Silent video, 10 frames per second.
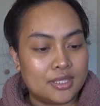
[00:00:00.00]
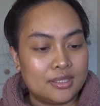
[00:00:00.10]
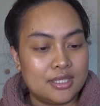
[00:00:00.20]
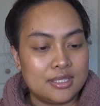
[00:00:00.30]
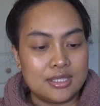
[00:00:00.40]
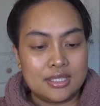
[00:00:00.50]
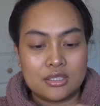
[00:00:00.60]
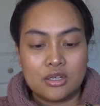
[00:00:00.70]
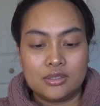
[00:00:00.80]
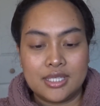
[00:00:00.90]
This is
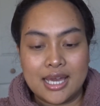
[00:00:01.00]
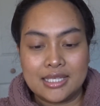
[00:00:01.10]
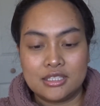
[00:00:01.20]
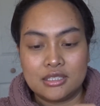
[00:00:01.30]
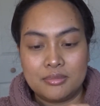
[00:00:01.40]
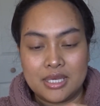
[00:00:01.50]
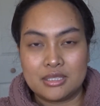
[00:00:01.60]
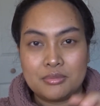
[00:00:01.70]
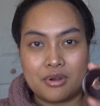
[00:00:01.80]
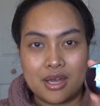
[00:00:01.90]
called the Eyes to
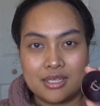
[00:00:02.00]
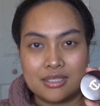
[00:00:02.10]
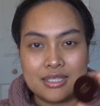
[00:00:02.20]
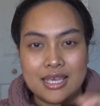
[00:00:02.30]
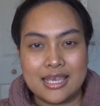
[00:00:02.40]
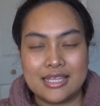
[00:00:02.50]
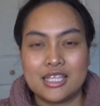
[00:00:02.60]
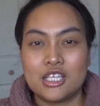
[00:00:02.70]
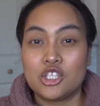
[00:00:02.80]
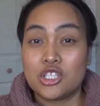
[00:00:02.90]
Mesmerize in
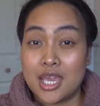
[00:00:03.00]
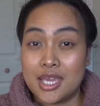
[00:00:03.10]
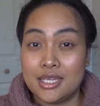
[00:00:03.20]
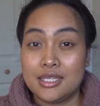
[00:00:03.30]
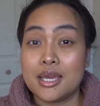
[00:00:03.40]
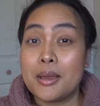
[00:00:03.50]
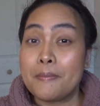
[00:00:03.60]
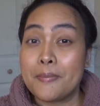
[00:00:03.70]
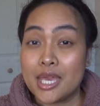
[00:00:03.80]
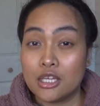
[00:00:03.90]
the shade
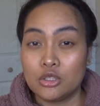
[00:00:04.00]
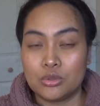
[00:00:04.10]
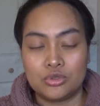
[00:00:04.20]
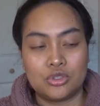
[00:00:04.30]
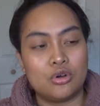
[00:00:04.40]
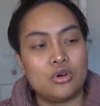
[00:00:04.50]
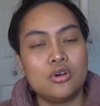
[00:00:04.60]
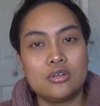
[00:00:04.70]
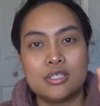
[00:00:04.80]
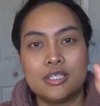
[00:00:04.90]
Pillow
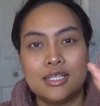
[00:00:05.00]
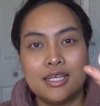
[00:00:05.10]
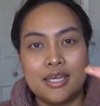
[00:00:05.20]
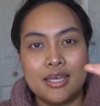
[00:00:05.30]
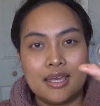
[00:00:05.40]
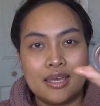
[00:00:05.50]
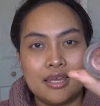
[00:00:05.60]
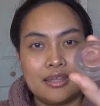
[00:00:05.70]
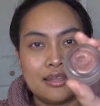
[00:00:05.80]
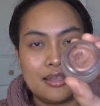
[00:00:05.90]
Talk,
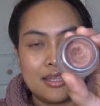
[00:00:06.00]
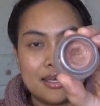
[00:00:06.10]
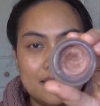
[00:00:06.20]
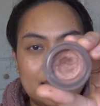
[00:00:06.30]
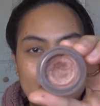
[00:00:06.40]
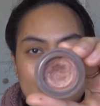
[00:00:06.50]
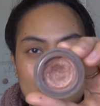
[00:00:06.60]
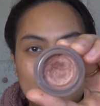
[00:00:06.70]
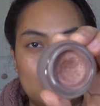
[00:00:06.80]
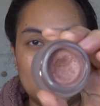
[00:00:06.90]
and that
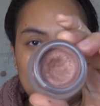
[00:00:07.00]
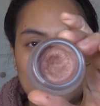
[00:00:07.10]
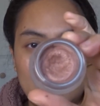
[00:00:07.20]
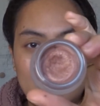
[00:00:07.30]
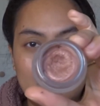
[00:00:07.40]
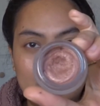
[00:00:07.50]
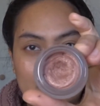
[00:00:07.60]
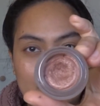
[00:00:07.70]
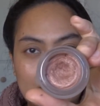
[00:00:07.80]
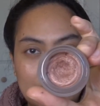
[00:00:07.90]
is what the shade
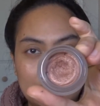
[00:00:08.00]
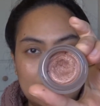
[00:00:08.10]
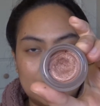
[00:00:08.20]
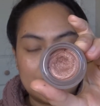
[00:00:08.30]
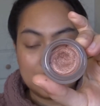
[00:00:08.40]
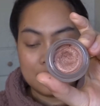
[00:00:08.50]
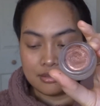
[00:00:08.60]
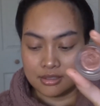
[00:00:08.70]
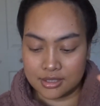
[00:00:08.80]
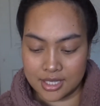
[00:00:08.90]

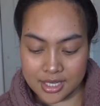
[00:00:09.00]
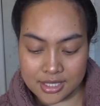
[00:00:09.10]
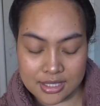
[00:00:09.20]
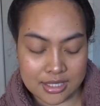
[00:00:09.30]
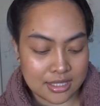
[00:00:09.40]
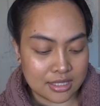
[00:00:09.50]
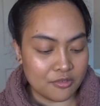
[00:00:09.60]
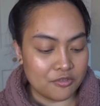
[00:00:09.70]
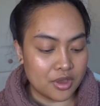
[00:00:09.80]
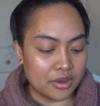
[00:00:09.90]
looks like. This is a
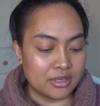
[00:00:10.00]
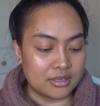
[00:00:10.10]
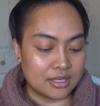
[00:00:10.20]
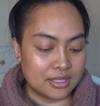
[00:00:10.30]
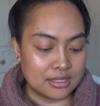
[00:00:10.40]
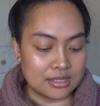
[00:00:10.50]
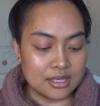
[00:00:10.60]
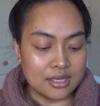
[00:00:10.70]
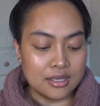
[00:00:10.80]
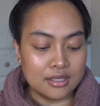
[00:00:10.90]
very nice
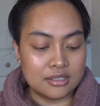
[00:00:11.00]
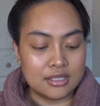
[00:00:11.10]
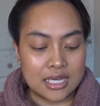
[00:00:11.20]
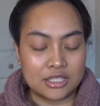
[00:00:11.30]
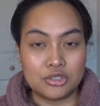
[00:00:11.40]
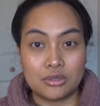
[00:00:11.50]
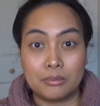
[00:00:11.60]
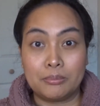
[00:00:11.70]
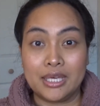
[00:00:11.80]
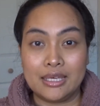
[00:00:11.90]
natural
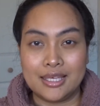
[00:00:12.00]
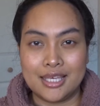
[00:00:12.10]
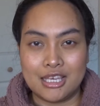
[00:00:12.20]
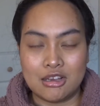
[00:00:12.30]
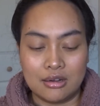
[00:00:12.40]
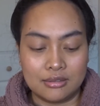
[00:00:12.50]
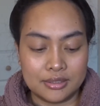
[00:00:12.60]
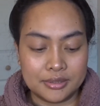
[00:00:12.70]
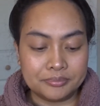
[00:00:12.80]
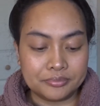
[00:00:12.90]
pinky color,